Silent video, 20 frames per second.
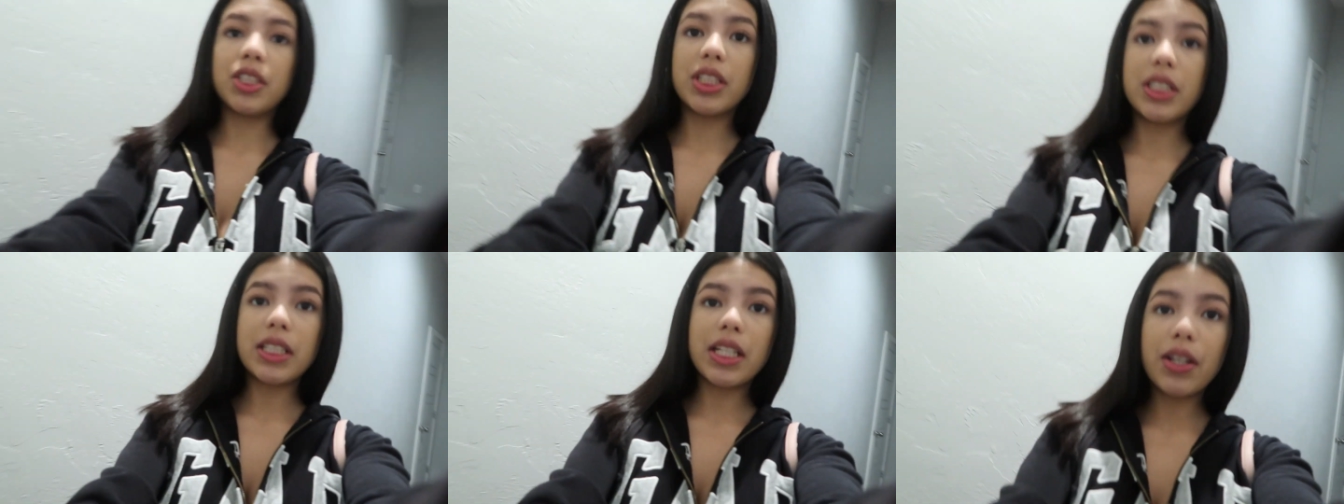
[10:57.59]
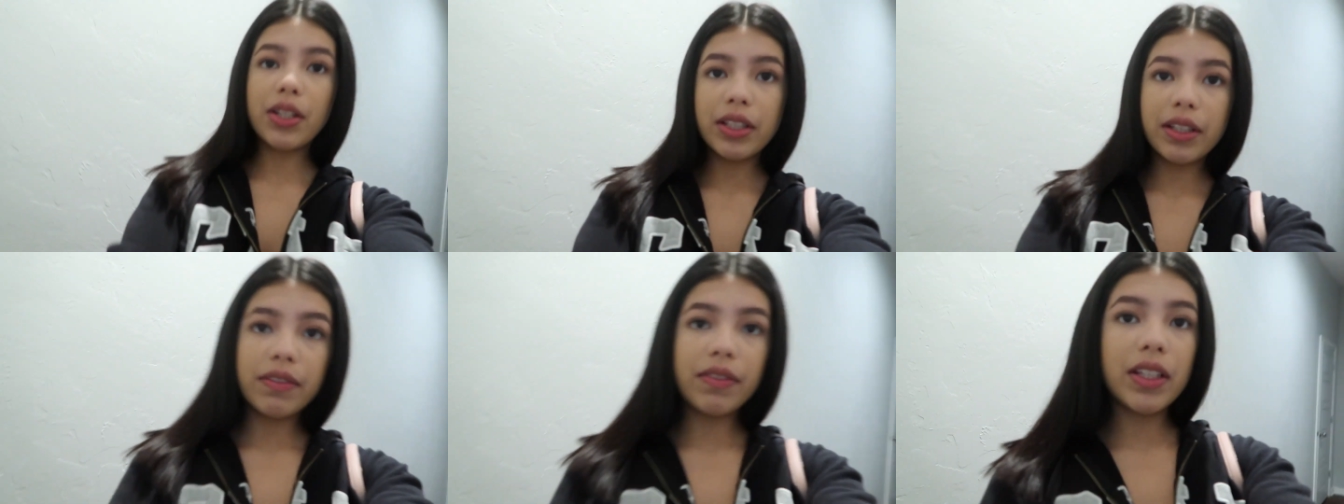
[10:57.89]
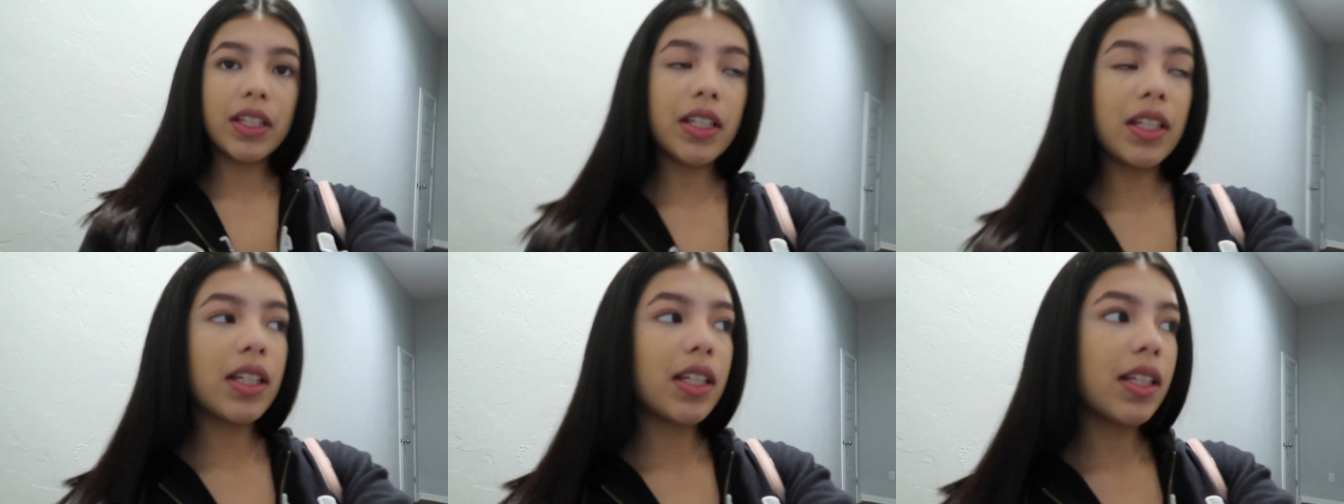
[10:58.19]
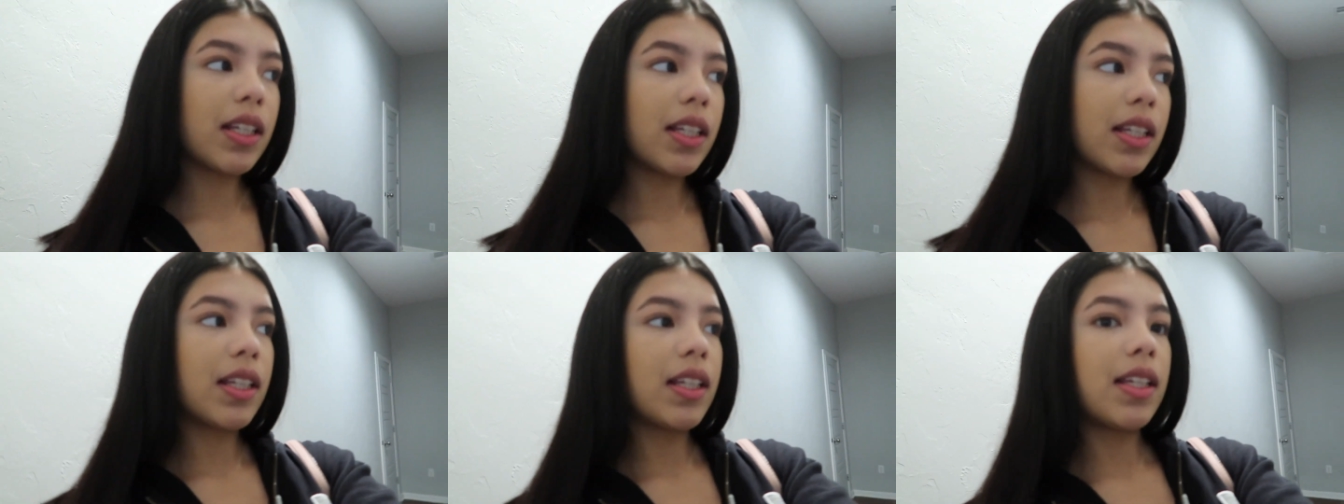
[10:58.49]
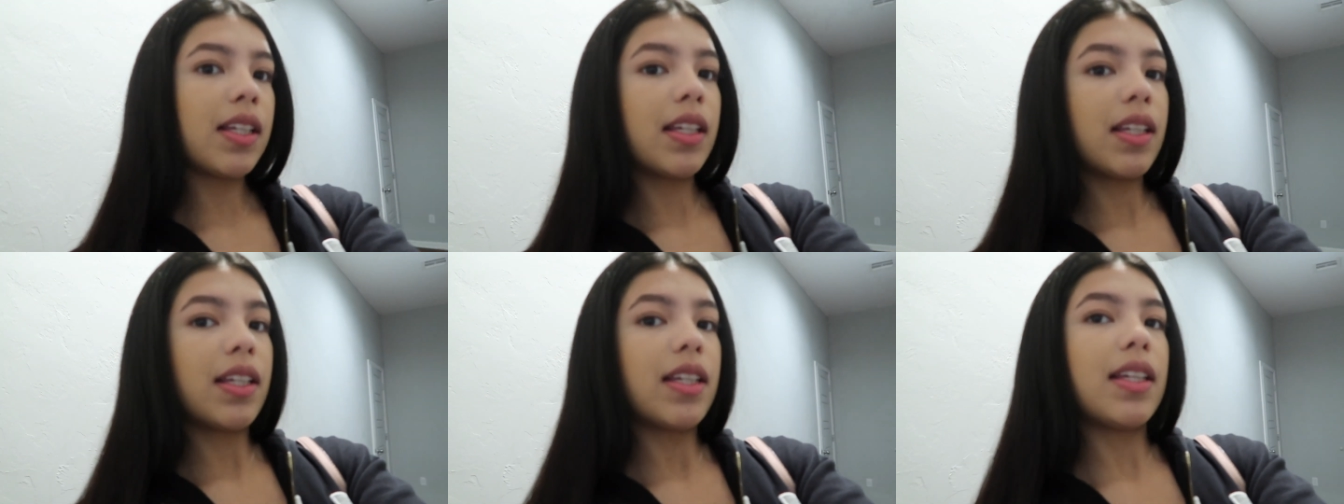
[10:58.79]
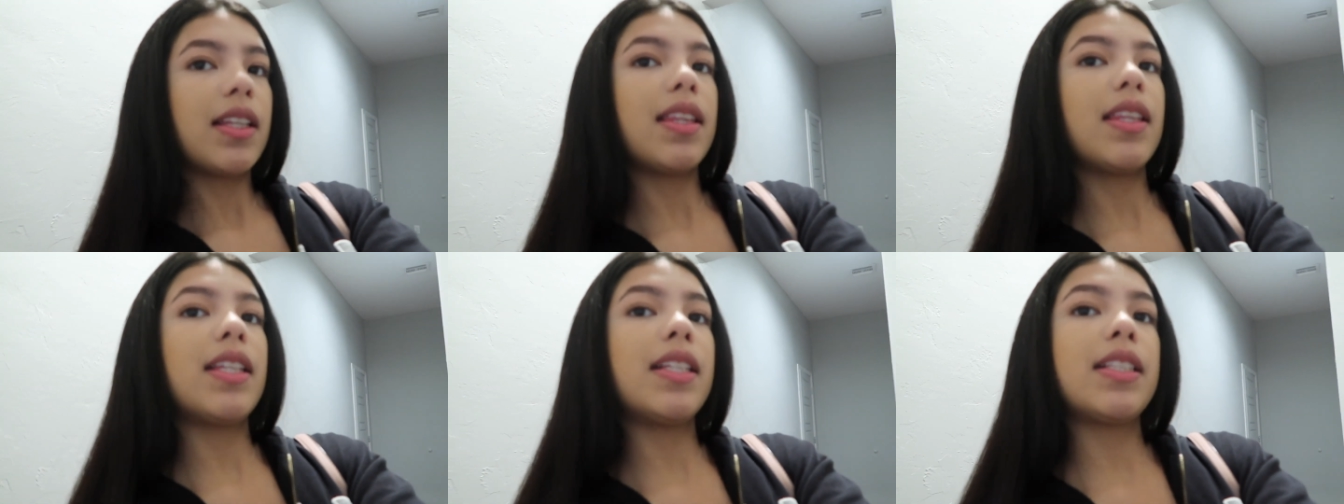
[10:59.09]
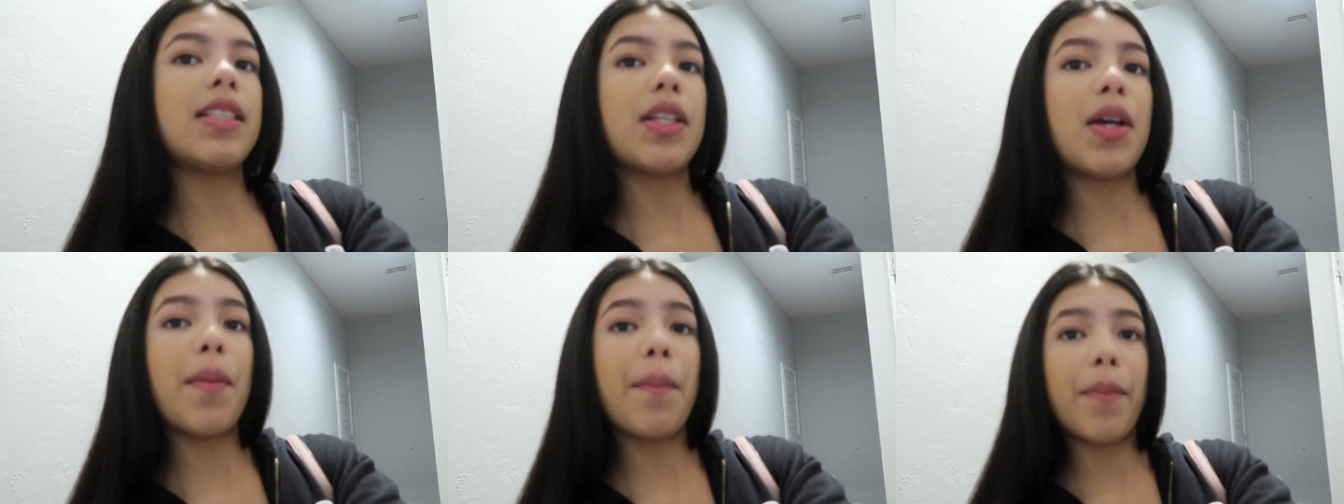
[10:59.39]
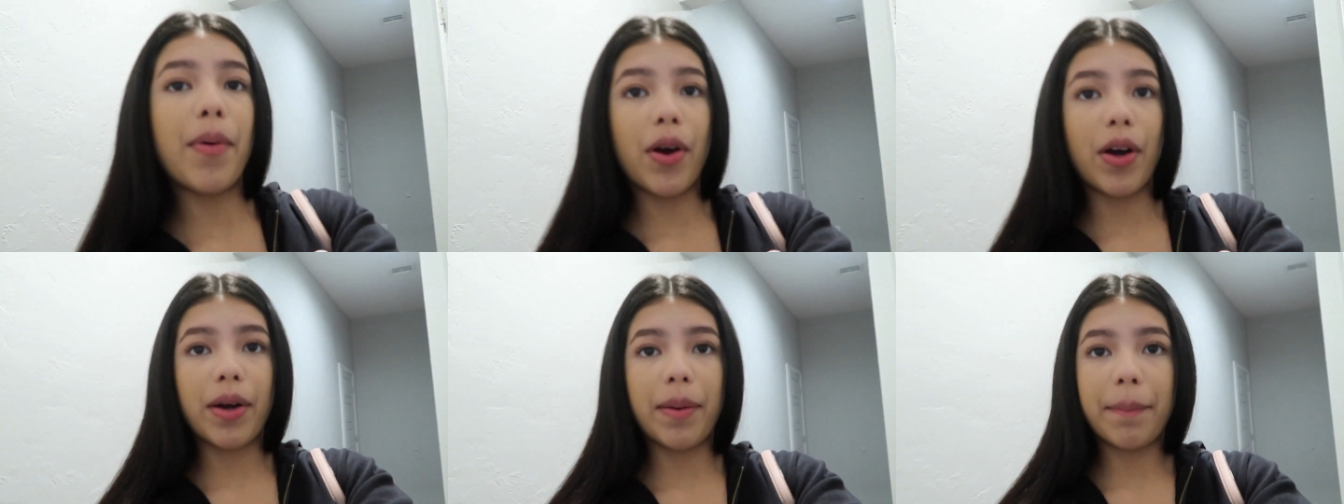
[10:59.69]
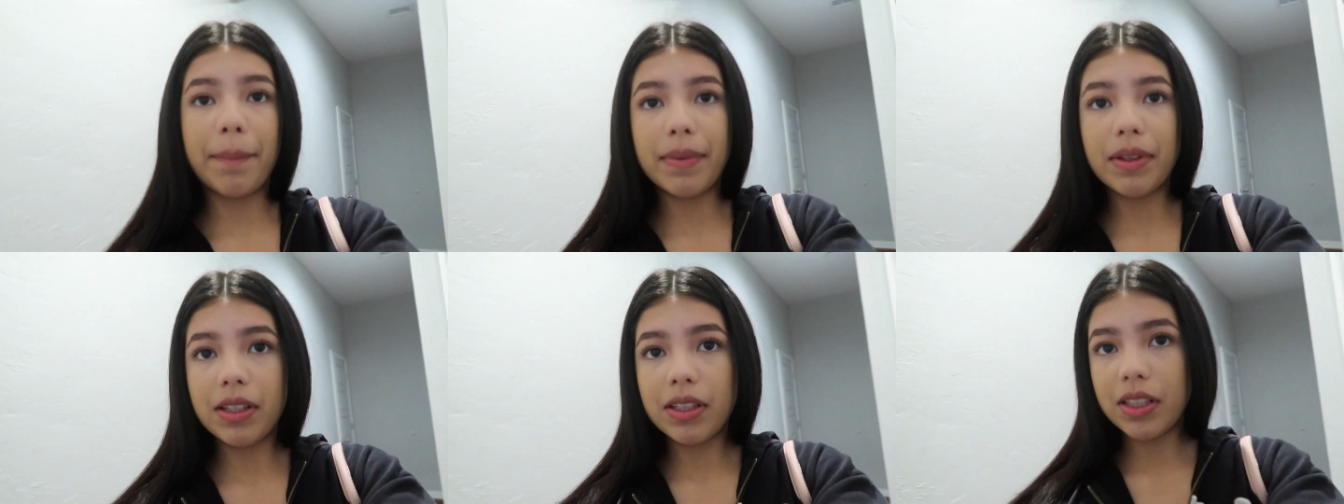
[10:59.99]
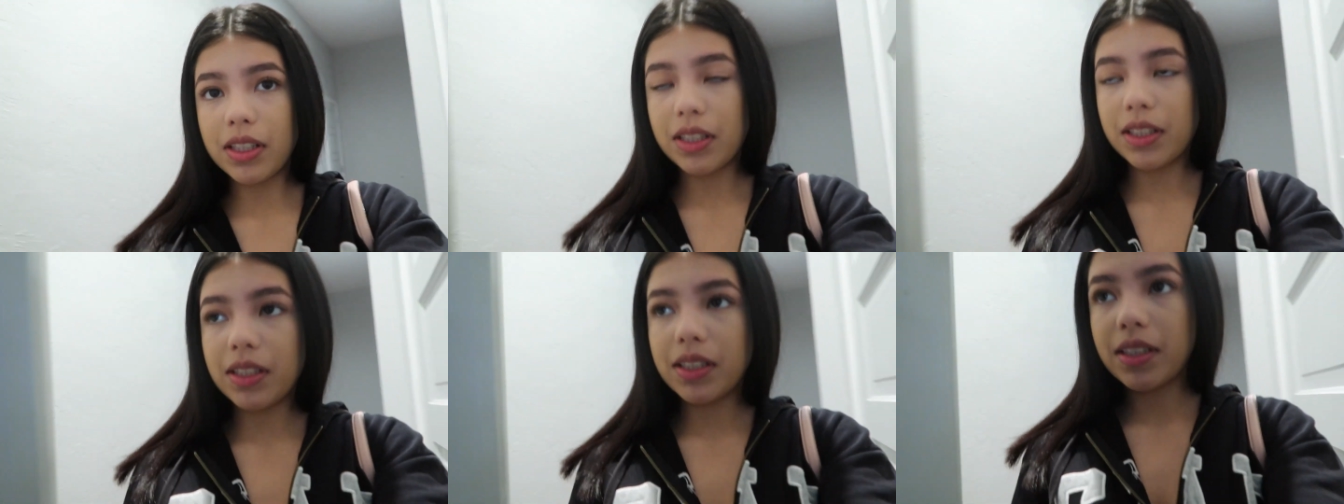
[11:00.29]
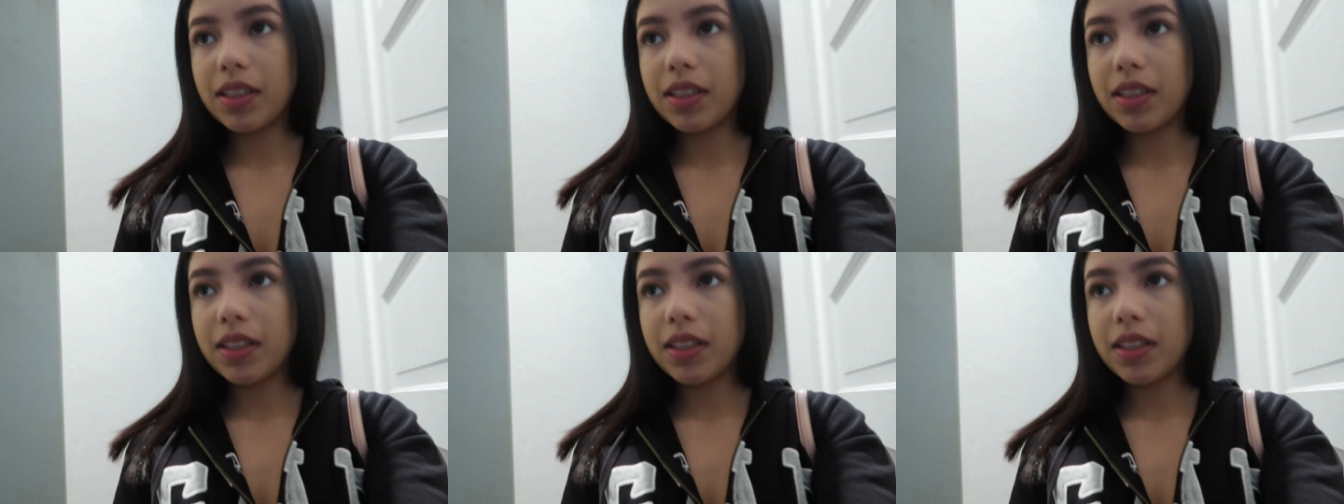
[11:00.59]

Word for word: just now leaving this apartment.